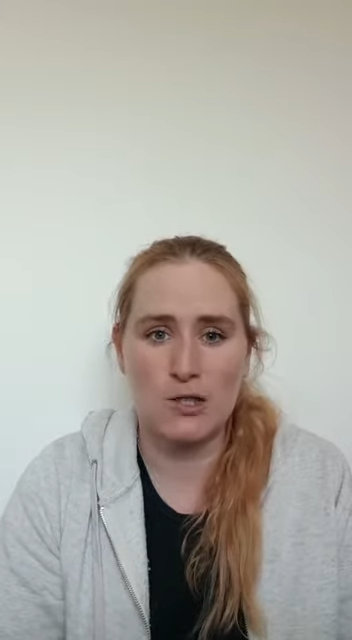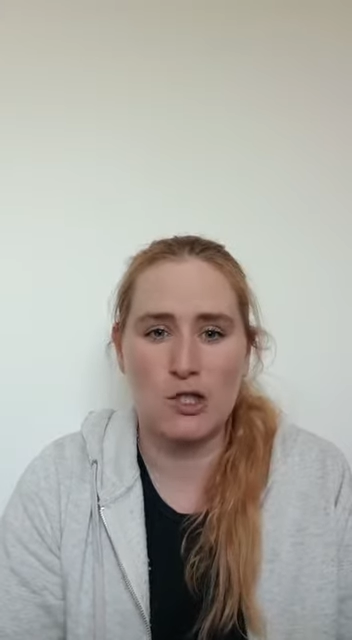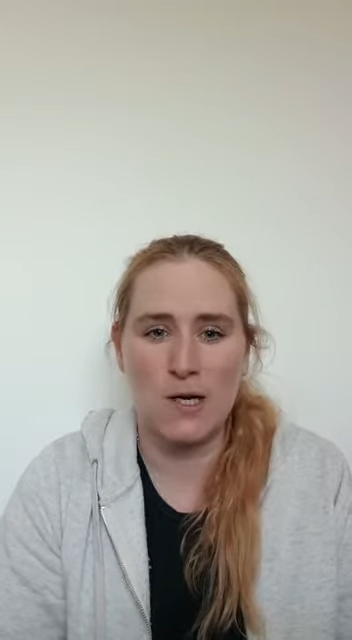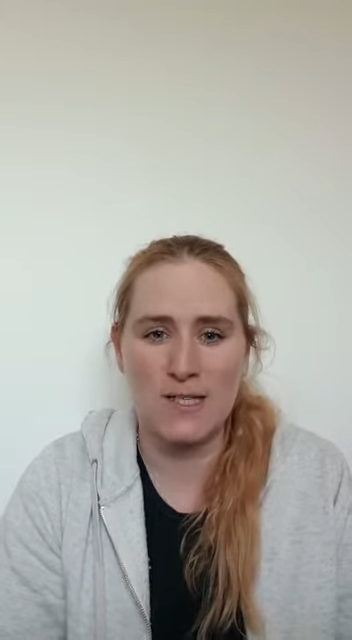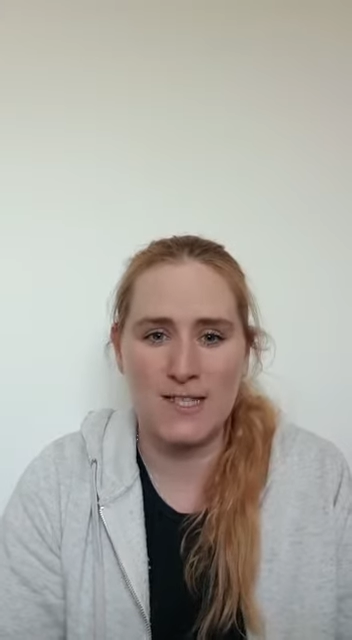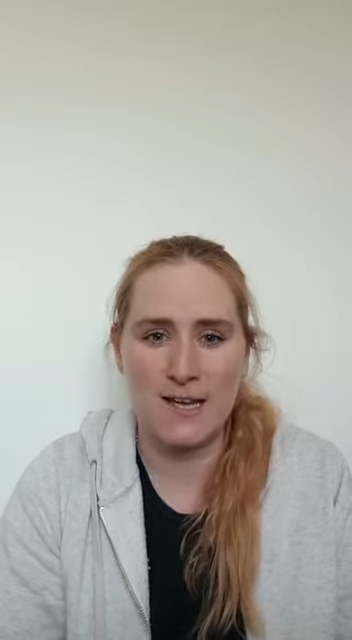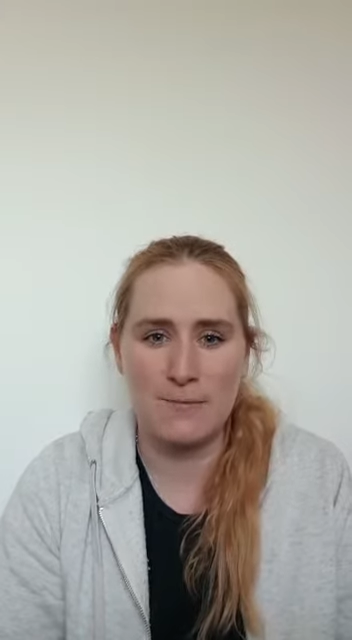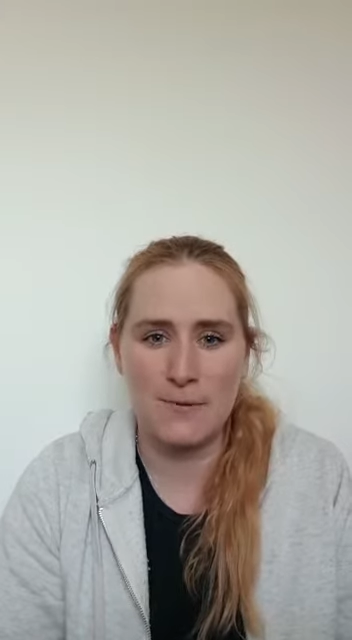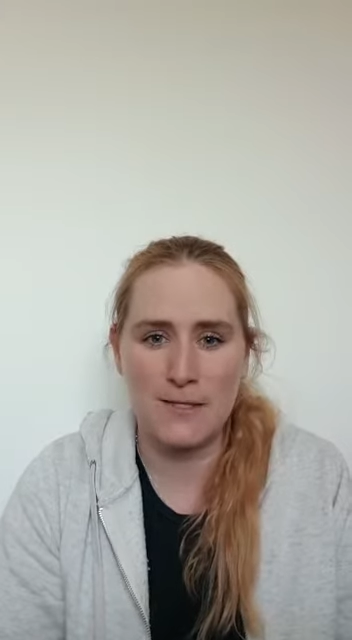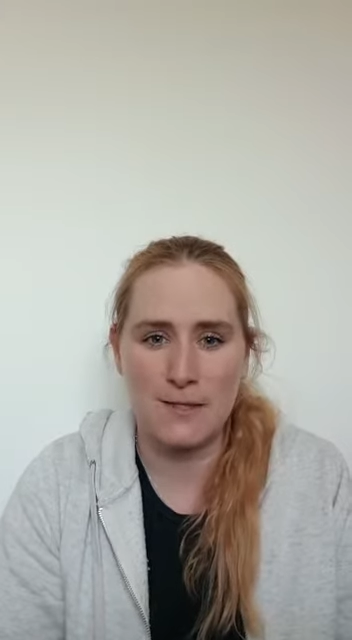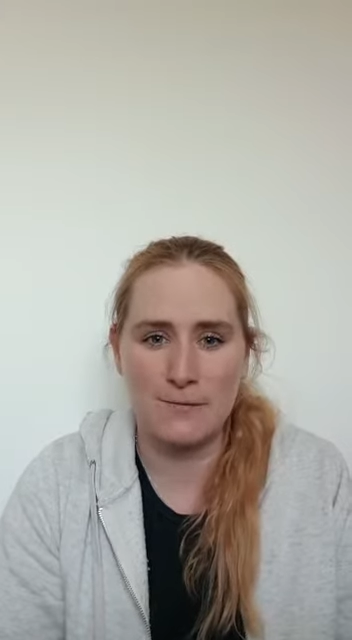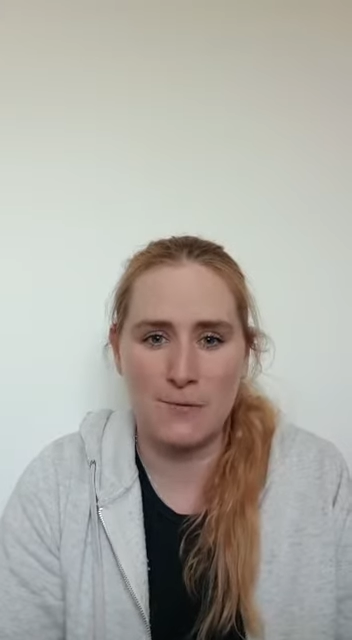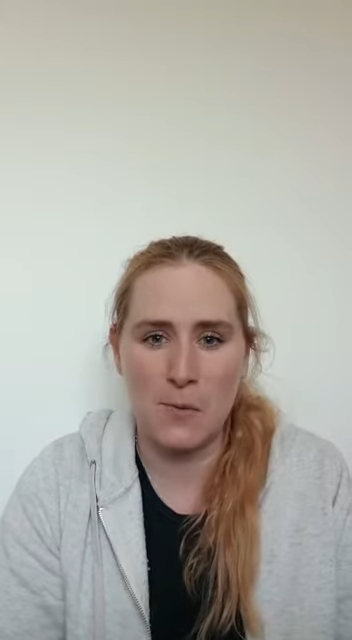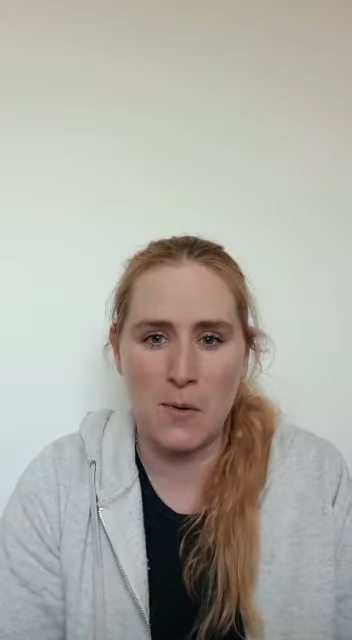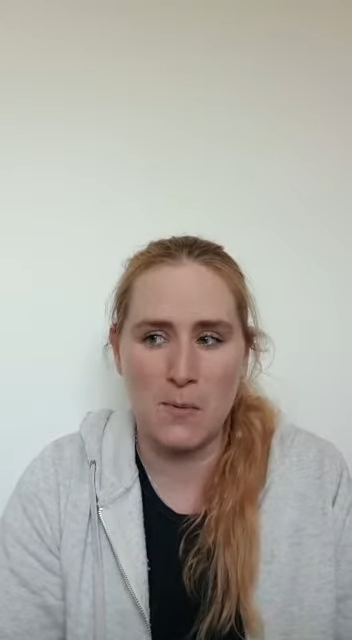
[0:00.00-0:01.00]
Try and save me
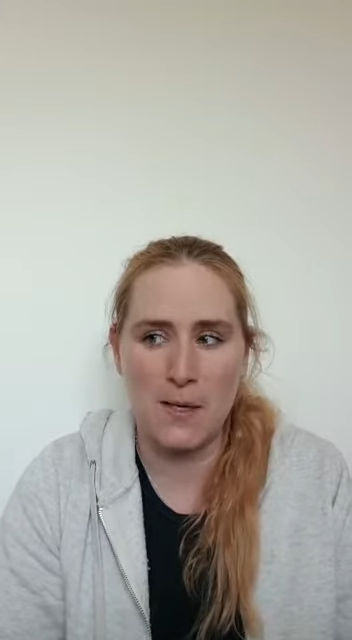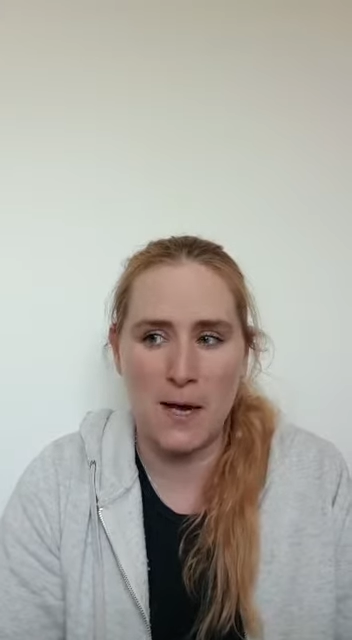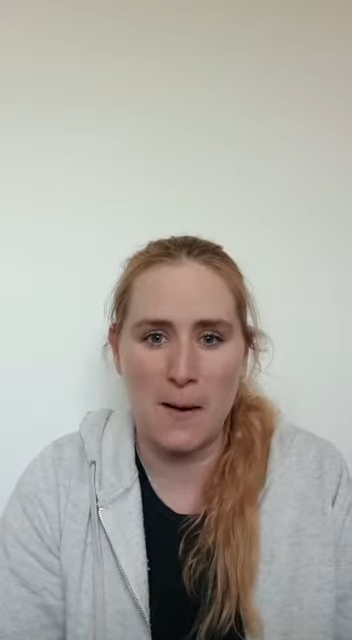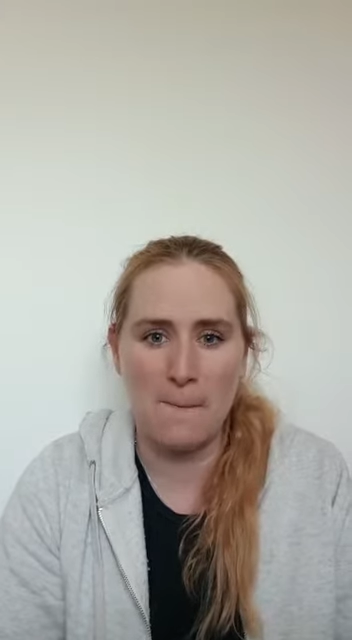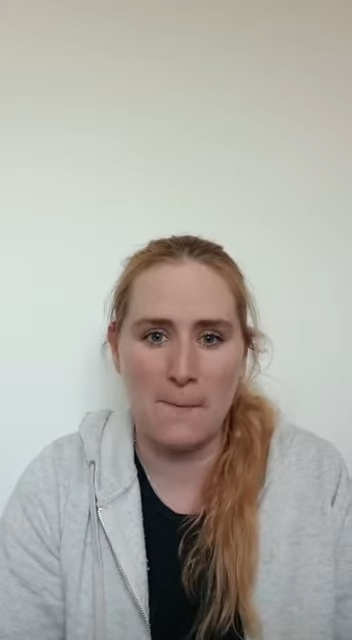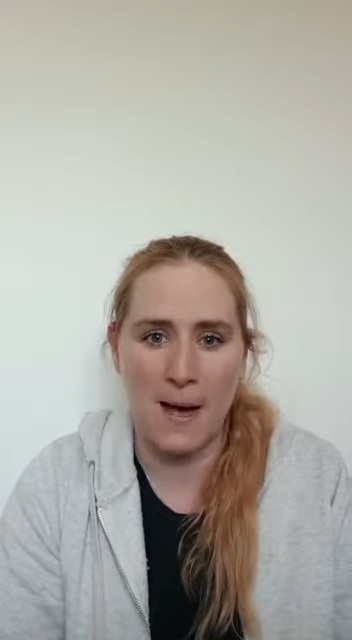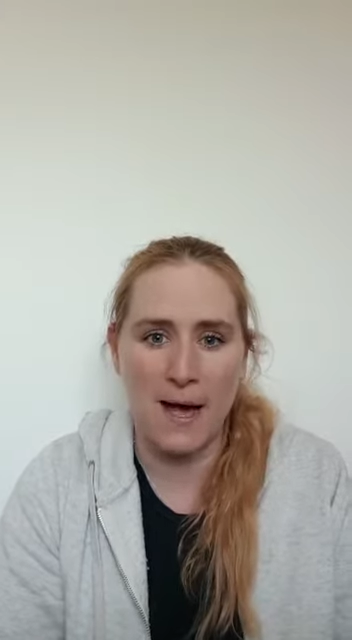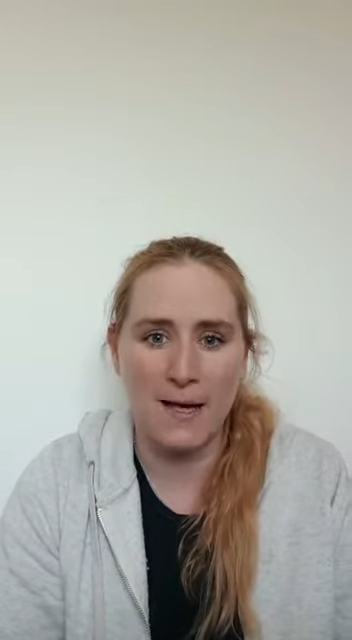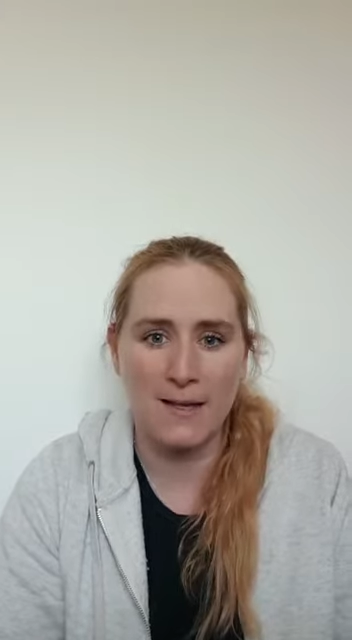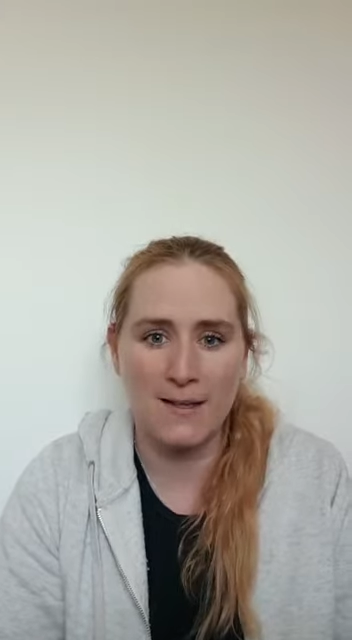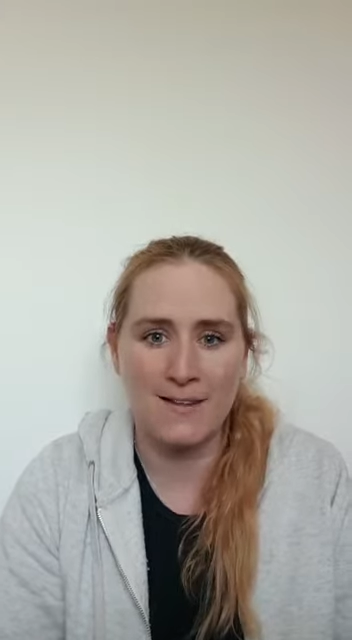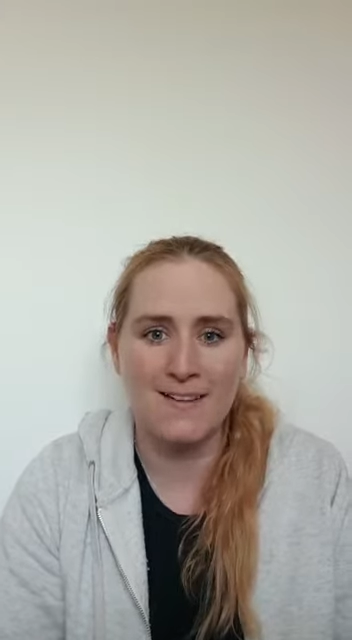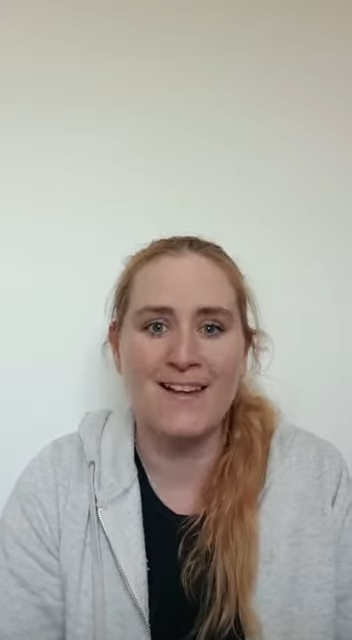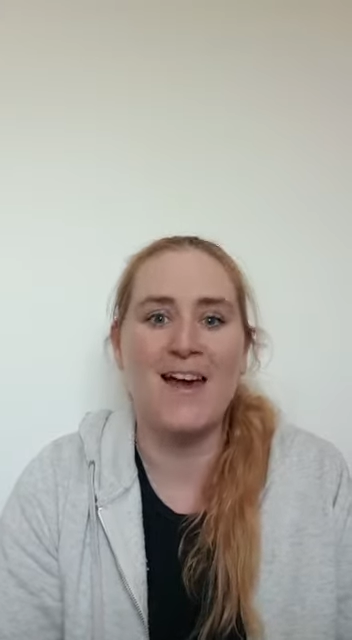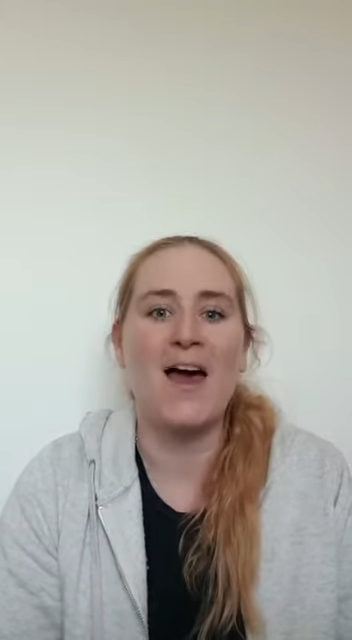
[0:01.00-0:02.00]
some for when we come back.